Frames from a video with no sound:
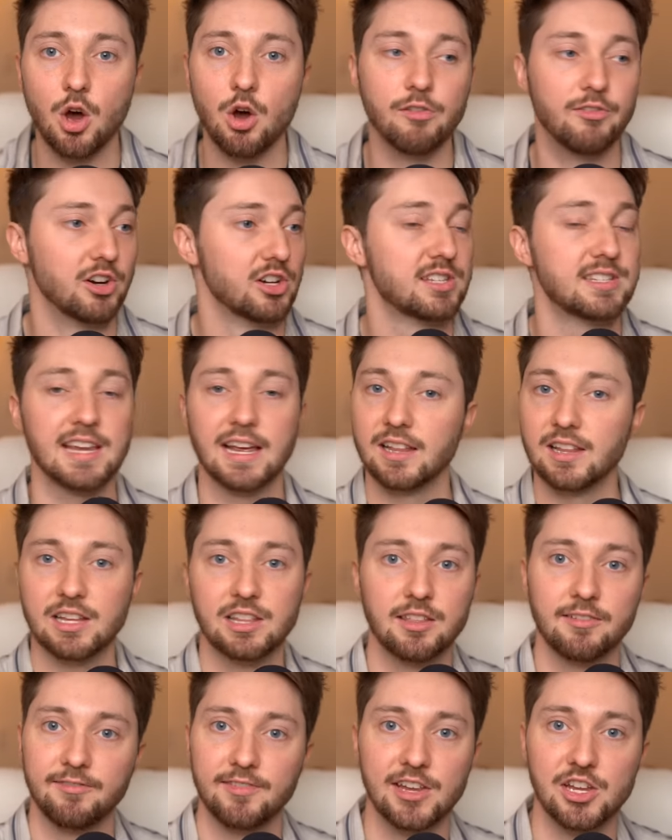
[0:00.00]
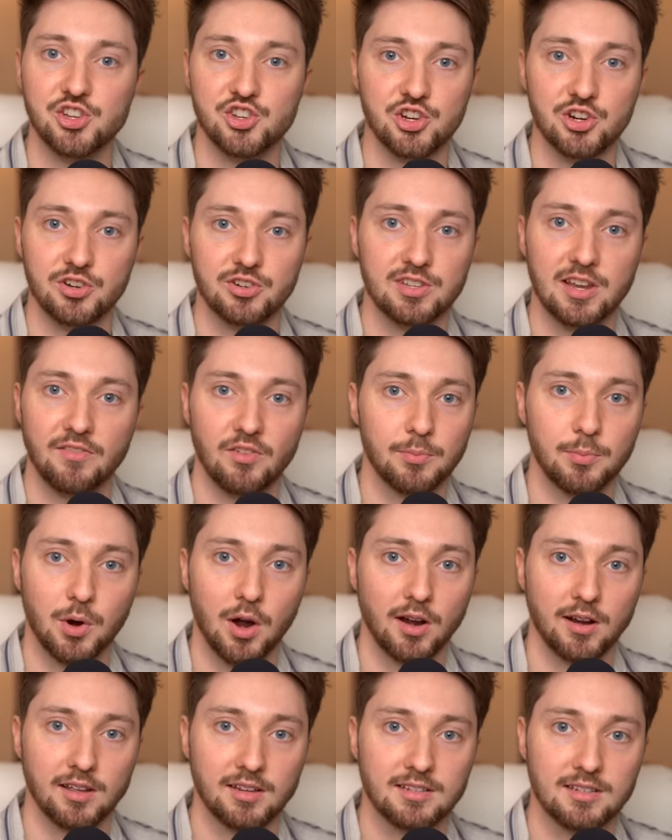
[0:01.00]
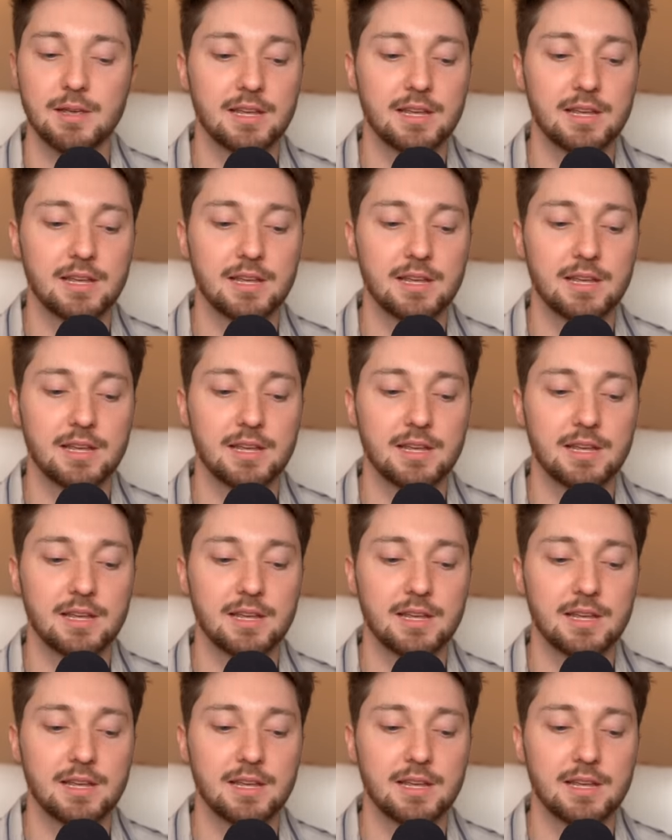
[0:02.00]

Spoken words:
over selling the features of a product.